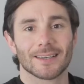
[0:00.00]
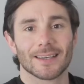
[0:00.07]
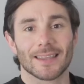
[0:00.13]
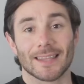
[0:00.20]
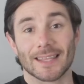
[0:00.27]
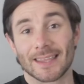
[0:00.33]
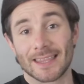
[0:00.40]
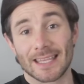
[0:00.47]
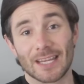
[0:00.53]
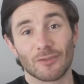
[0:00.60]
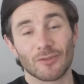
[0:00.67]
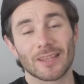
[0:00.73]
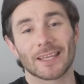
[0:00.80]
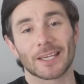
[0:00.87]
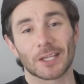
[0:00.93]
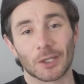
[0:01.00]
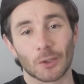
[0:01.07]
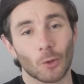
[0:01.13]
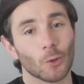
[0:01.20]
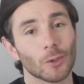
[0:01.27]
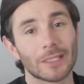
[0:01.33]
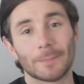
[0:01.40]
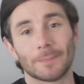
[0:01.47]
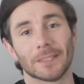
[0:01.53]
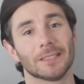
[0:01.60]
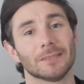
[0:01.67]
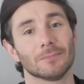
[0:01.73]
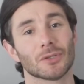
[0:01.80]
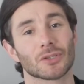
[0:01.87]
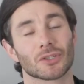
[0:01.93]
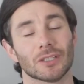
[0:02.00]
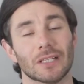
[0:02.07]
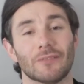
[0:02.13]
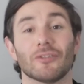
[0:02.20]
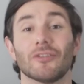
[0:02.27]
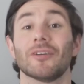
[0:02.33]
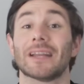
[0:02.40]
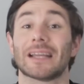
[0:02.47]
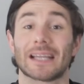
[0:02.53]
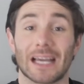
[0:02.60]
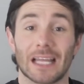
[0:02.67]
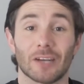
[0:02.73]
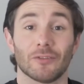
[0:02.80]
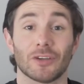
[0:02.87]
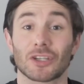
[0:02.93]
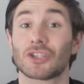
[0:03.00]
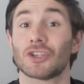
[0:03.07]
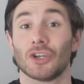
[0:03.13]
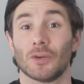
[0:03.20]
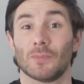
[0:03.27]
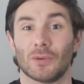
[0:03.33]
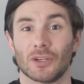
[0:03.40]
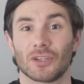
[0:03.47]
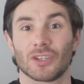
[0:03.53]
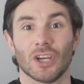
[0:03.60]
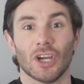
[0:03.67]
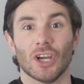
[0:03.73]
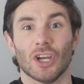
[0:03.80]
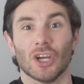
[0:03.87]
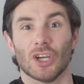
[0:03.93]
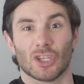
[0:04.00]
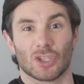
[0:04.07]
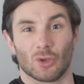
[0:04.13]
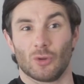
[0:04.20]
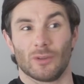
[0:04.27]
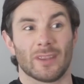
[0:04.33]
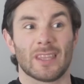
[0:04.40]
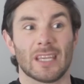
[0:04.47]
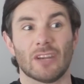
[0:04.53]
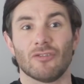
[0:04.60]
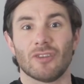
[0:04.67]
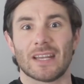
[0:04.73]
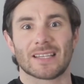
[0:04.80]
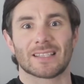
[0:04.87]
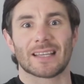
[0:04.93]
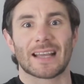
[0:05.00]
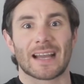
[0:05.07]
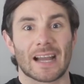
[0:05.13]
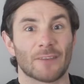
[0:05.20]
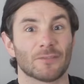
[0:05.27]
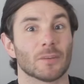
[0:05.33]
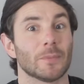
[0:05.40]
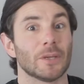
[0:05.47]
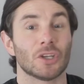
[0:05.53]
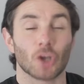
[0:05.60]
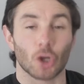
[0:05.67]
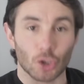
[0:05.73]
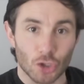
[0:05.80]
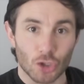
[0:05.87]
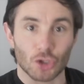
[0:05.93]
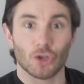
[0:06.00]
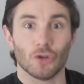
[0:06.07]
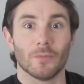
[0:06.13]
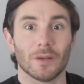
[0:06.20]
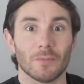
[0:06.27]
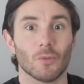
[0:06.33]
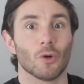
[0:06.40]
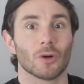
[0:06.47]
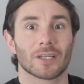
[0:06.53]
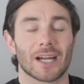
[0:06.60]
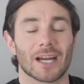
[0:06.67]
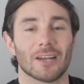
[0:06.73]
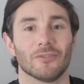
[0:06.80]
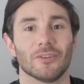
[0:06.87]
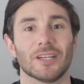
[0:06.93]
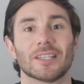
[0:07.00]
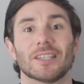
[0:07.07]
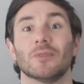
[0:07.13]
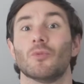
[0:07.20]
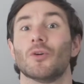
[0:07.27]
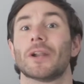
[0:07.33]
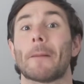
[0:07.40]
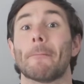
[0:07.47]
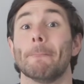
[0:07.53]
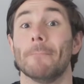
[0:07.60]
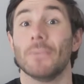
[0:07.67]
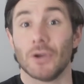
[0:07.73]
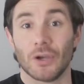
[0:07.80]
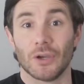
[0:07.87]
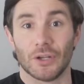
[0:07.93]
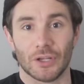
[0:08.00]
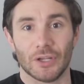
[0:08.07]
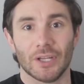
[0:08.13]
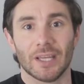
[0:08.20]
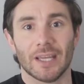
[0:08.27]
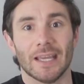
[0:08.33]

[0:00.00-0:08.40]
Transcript: The theory that you can only build muscle if you're in a calorie surplus, so the theory is that I have to be consuming more calories than what I'm burning